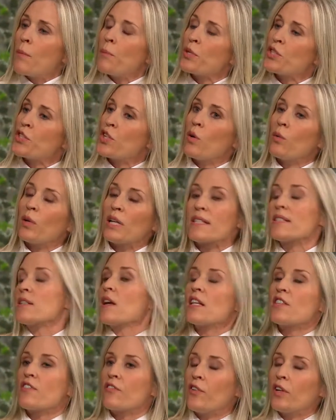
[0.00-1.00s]
But you know what,
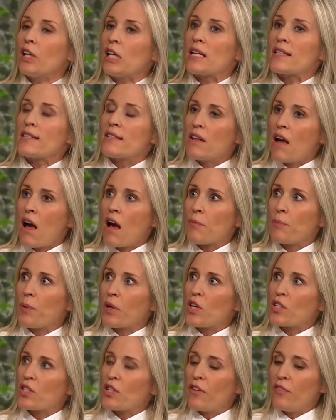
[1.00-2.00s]
it's funny, it's not,
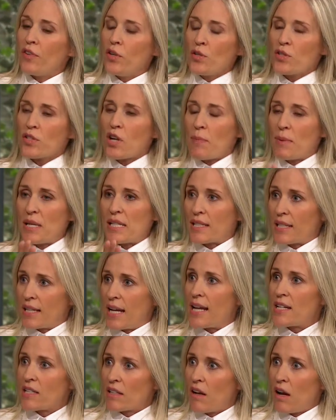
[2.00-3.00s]
because if you stop eating at
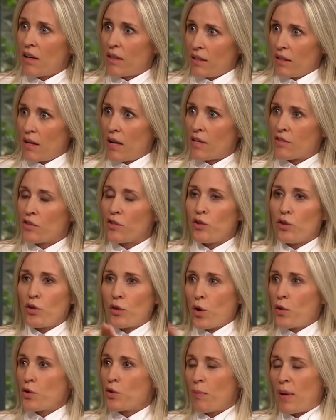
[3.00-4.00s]
8 o'clock at night, you
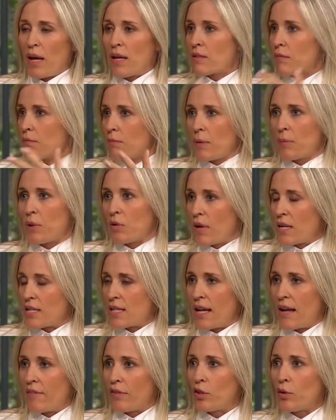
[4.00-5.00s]
go to bed maybe around
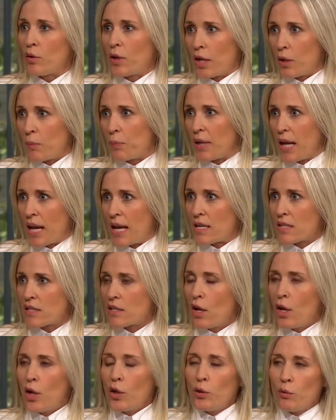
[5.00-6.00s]
11, you get up at 8,
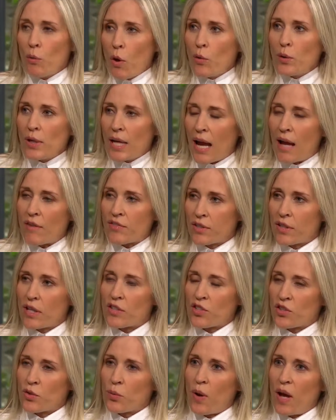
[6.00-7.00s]
you only have to get
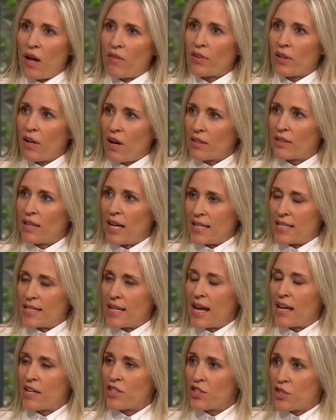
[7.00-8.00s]
to 12 o'clock that
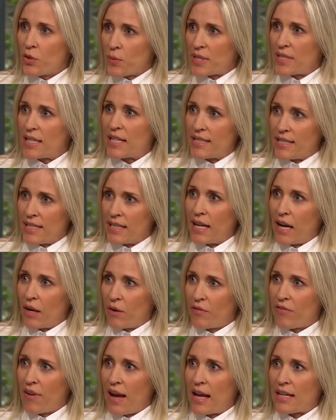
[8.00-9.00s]
day to do a
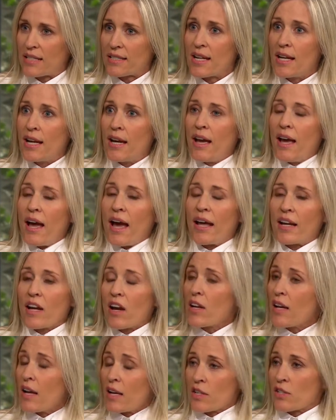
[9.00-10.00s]
16-hour fast. And
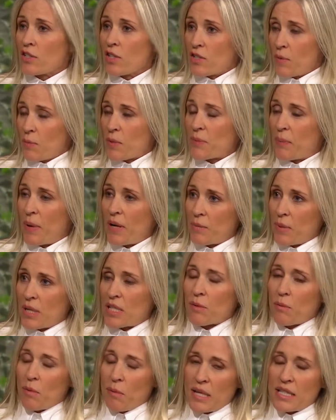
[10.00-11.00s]
I did some
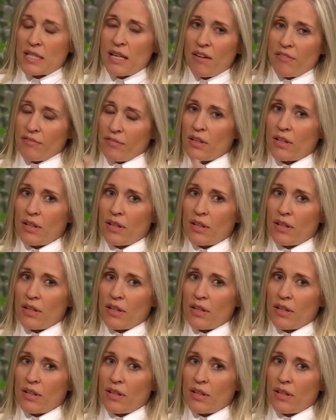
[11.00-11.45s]
experimenting with myself